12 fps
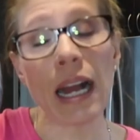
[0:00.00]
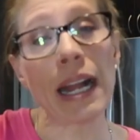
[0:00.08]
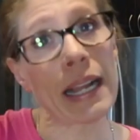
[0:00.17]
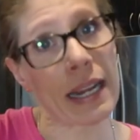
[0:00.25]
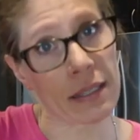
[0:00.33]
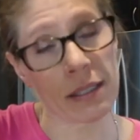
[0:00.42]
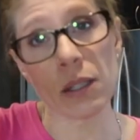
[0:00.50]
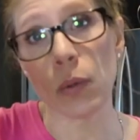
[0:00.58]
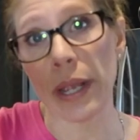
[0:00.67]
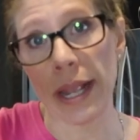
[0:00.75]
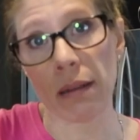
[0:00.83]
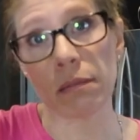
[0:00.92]
I gotta slow
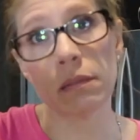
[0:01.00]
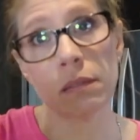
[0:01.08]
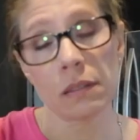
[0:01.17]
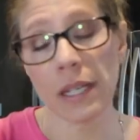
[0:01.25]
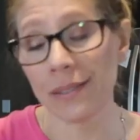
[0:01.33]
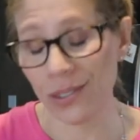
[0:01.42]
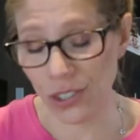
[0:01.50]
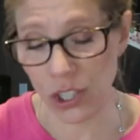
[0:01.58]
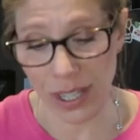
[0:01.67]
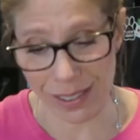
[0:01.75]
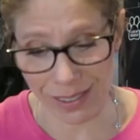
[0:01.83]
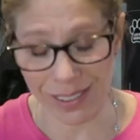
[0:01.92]
down. It's
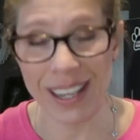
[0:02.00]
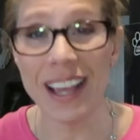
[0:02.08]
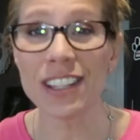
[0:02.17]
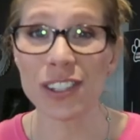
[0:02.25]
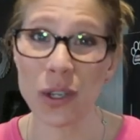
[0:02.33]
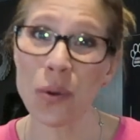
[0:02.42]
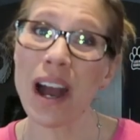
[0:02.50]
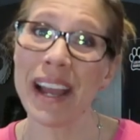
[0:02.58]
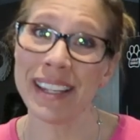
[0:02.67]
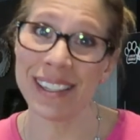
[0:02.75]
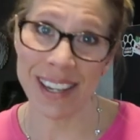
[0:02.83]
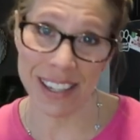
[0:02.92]
just, so I
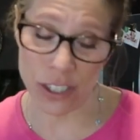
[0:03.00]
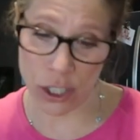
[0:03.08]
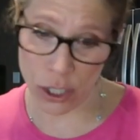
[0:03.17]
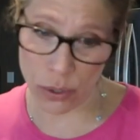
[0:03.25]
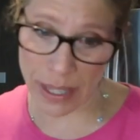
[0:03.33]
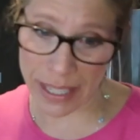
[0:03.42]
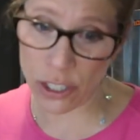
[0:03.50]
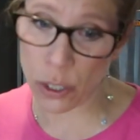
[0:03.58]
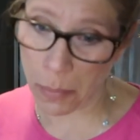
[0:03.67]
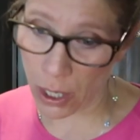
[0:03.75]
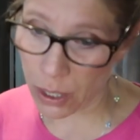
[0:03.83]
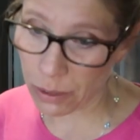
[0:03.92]
intend to do that
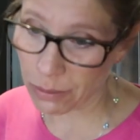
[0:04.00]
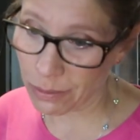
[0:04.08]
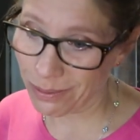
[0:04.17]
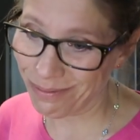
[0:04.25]
tomorrow.